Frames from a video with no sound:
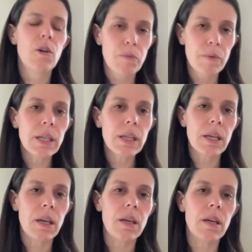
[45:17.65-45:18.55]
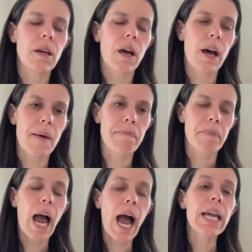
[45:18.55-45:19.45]
really,
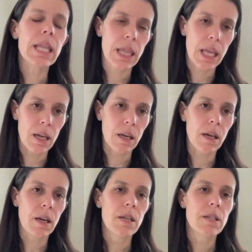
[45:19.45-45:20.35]
I think,